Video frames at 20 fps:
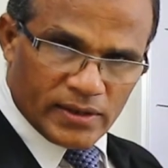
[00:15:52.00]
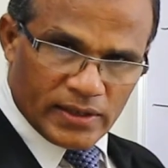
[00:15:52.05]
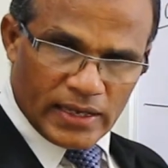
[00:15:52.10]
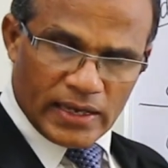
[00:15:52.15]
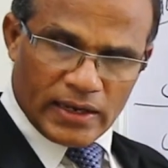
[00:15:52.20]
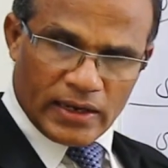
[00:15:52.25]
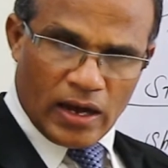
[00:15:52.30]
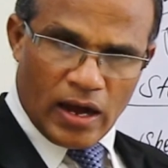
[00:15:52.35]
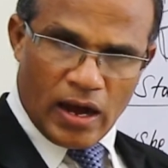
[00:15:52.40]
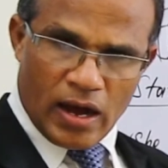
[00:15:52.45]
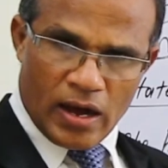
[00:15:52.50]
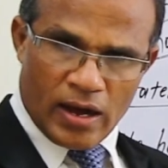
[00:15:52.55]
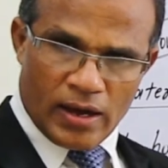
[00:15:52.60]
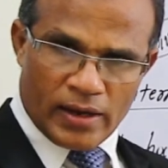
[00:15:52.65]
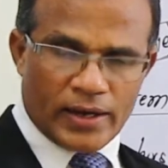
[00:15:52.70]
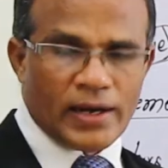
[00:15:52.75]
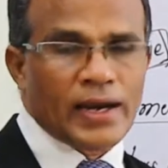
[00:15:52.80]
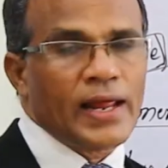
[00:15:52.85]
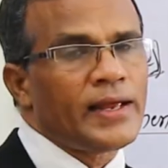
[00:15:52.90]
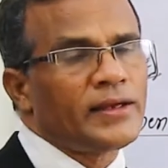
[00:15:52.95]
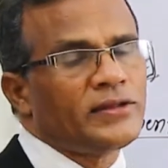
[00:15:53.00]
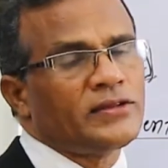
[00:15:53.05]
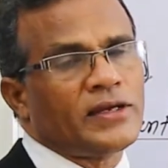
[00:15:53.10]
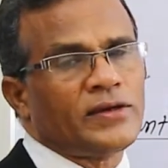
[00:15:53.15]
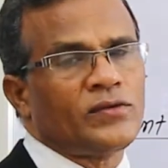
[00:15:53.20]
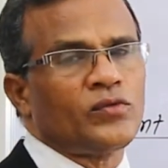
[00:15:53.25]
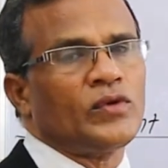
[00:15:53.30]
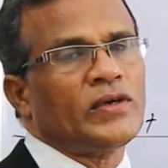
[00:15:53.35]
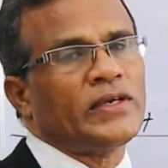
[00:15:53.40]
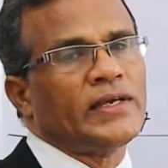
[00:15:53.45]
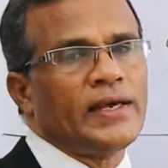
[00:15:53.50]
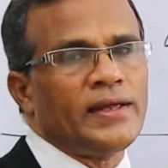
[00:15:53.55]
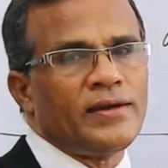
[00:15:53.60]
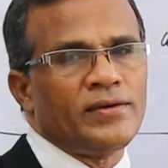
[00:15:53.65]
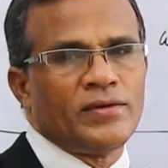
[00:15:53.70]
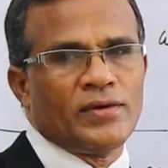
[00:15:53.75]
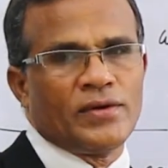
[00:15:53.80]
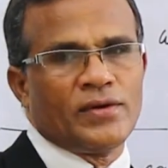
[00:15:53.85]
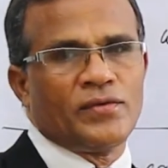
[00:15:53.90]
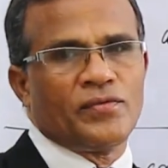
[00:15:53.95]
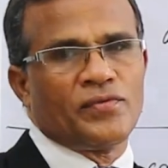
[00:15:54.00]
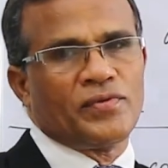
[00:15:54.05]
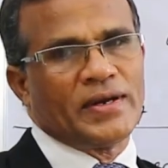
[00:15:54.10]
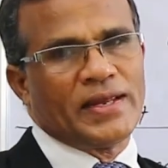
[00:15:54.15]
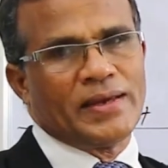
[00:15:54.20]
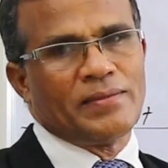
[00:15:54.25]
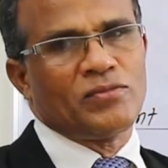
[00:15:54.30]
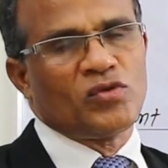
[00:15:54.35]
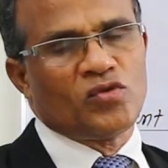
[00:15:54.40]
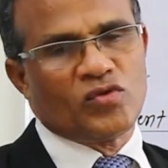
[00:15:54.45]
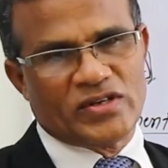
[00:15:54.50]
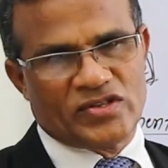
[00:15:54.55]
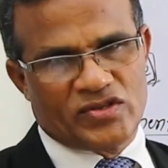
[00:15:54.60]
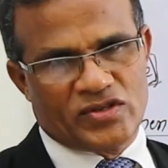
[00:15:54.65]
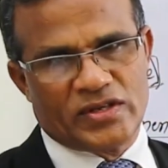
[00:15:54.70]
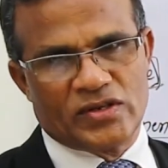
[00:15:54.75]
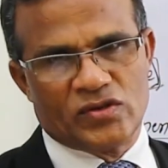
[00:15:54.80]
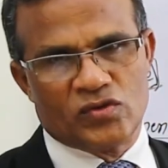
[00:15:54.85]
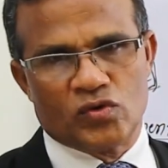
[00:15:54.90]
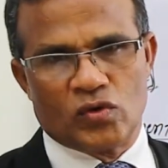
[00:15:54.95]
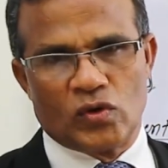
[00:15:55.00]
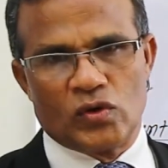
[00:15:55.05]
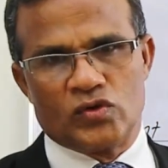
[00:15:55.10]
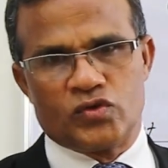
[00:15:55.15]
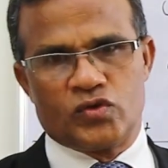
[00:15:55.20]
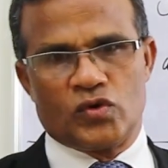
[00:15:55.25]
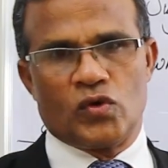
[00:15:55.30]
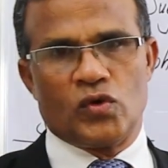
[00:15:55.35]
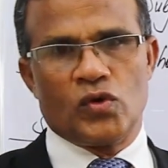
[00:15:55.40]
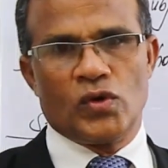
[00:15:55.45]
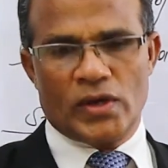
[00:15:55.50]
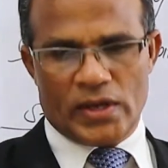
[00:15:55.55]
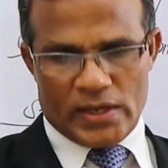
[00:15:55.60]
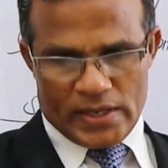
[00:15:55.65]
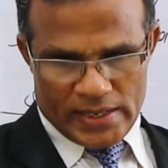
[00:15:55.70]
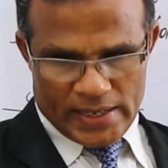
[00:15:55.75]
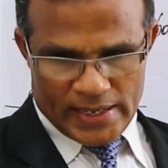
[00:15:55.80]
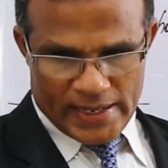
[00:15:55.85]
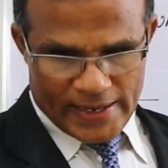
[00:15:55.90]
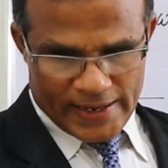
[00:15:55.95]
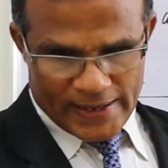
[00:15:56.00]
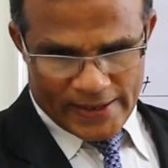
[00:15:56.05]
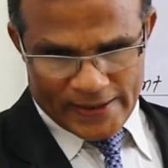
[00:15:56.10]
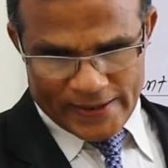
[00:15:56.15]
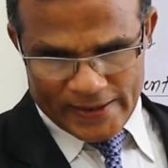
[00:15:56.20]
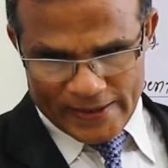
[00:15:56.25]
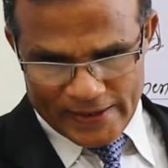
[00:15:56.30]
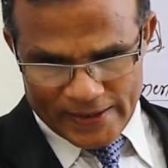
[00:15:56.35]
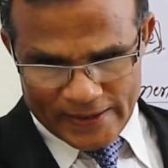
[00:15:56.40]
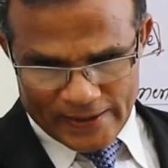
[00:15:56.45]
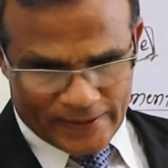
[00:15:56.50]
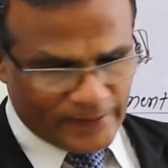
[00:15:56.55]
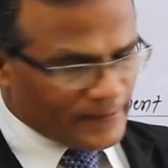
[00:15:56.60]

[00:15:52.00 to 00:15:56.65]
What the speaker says: a car, like that we can frame questions also. And